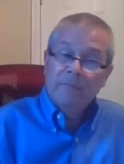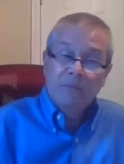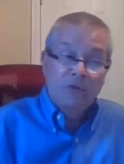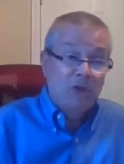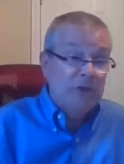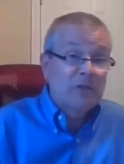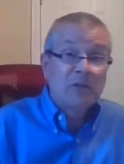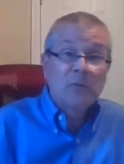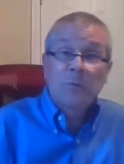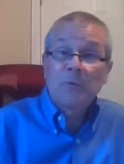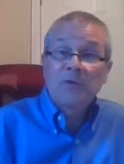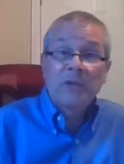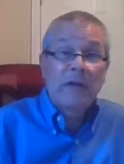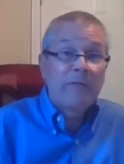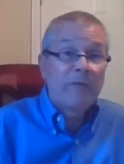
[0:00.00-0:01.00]
Jesus will
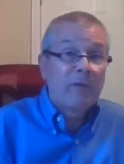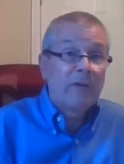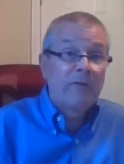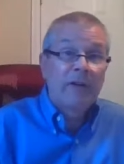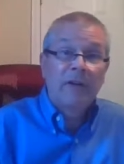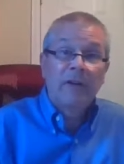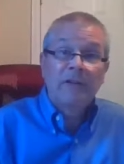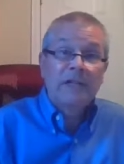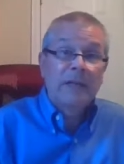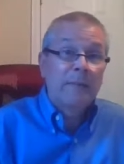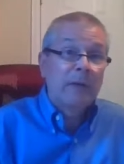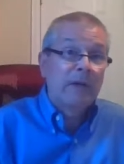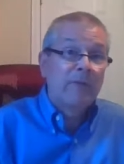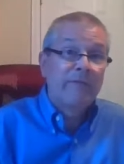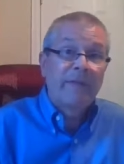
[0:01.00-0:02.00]
suffer a very
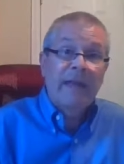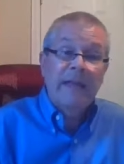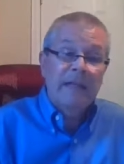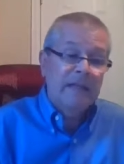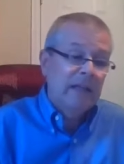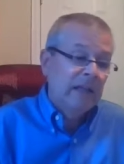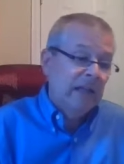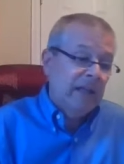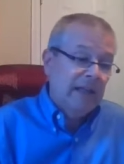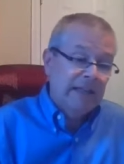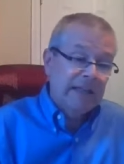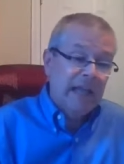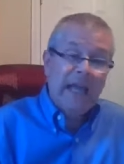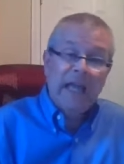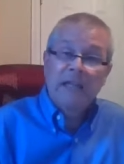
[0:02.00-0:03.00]
similar fate at
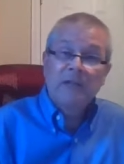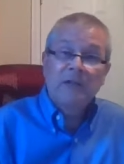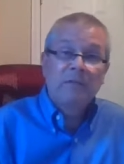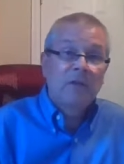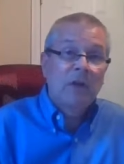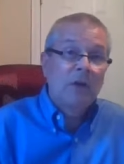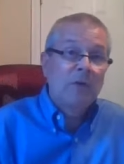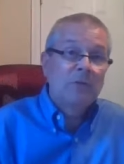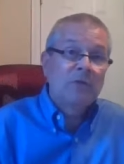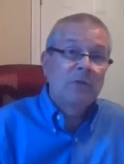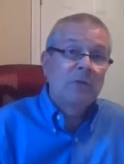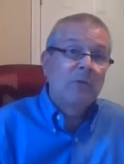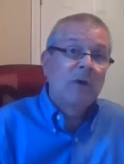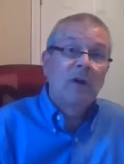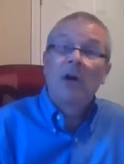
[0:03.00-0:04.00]
the hands of those
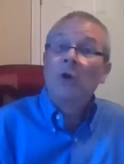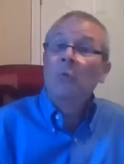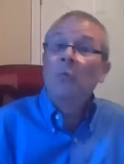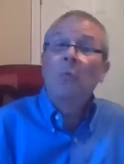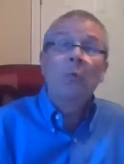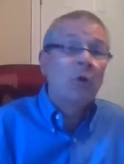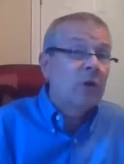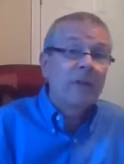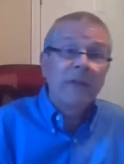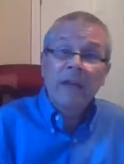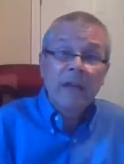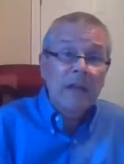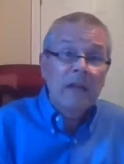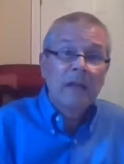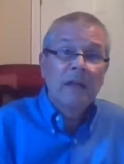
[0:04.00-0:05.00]
who are
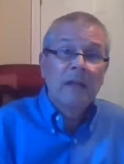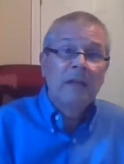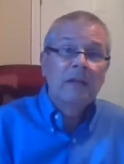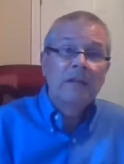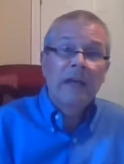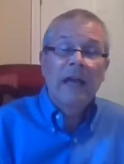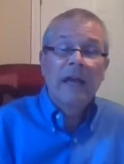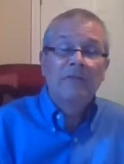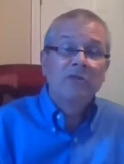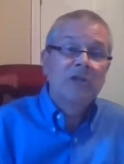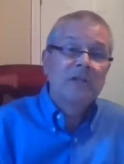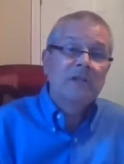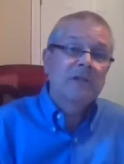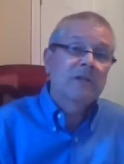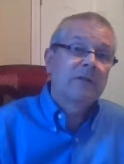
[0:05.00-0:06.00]
unworthy to have
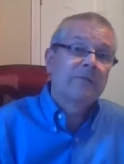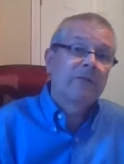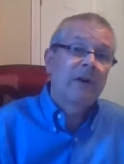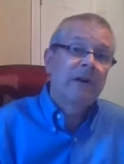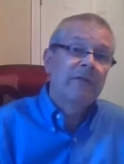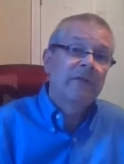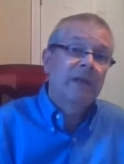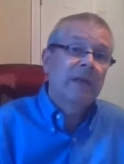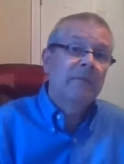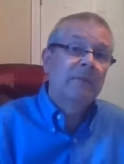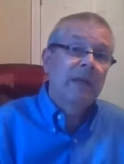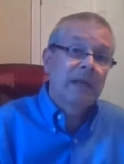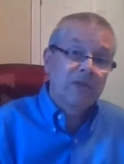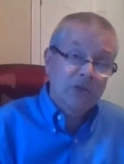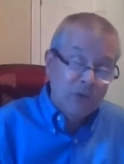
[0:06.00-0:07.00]
Jesus in front of them.
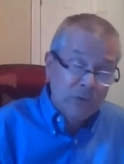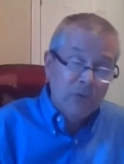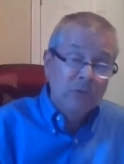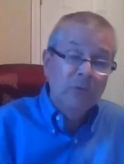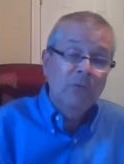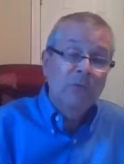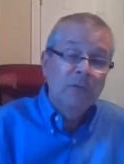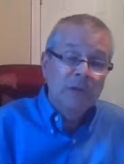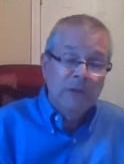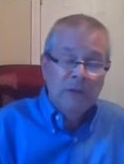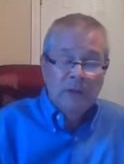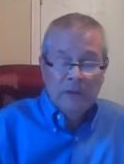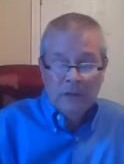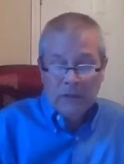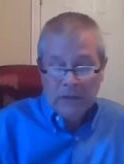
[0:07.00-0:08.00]
They too
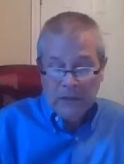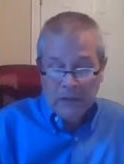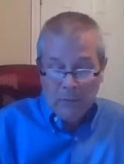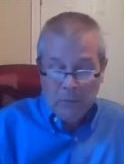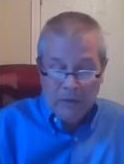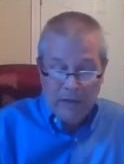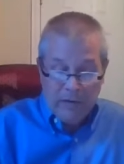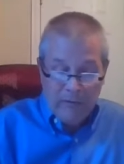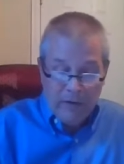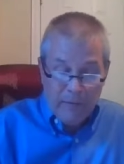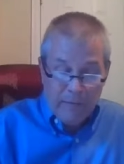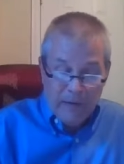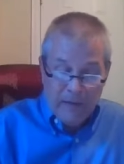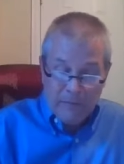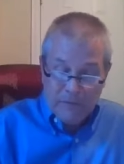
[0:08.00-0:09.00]
will give
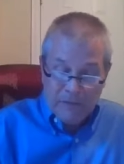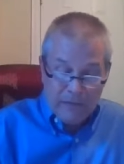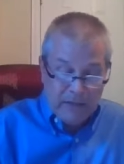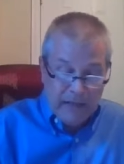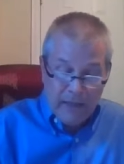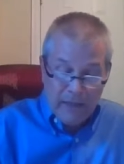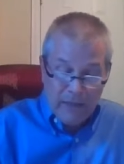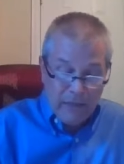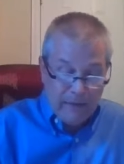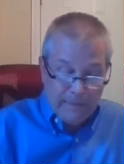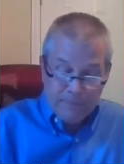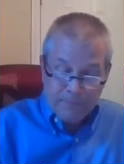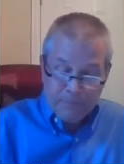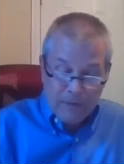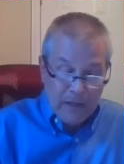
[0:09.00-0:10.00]
him up to death.
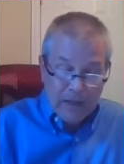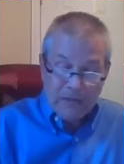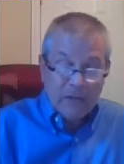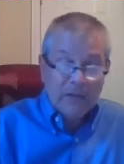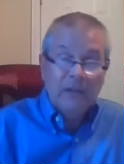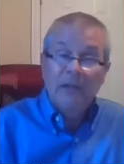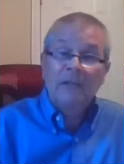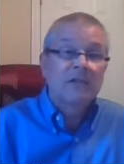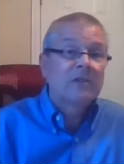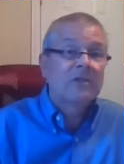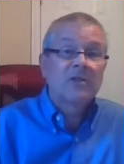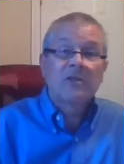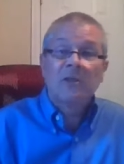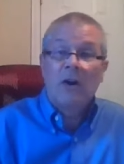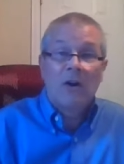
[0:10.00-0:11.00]
It's a
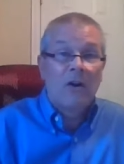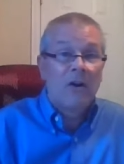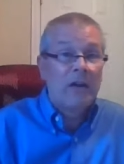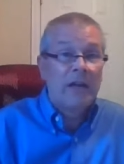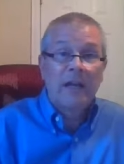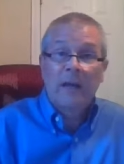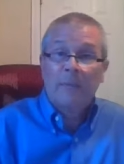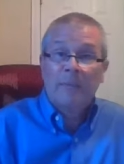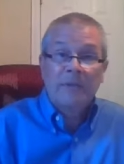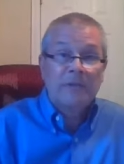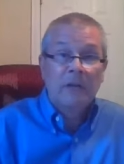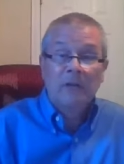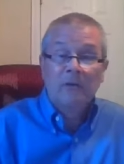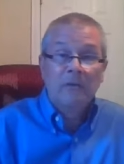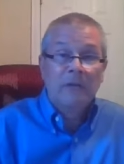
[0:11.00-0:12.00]
sorry
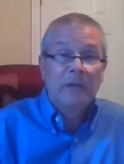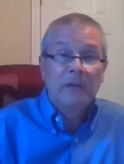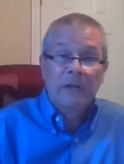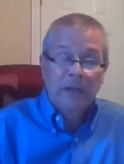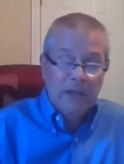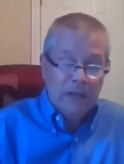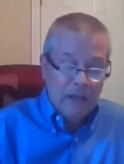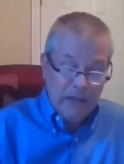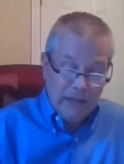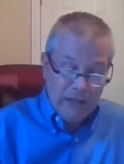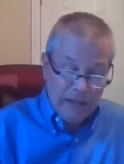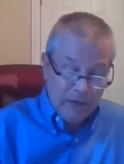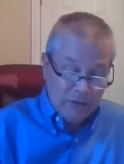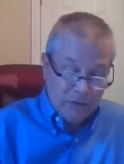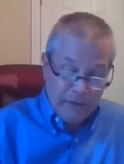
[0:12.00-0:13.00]
episode in the
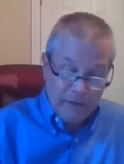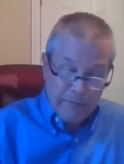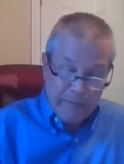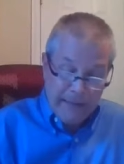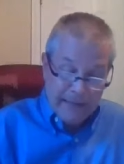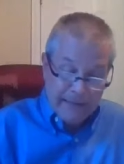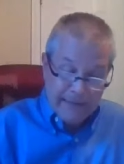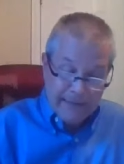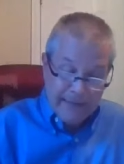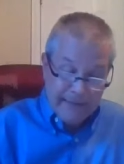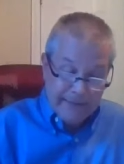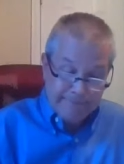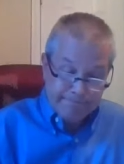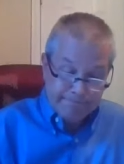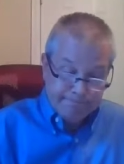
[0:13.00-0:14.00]
history of
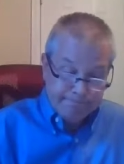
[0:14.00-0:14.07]
mankind.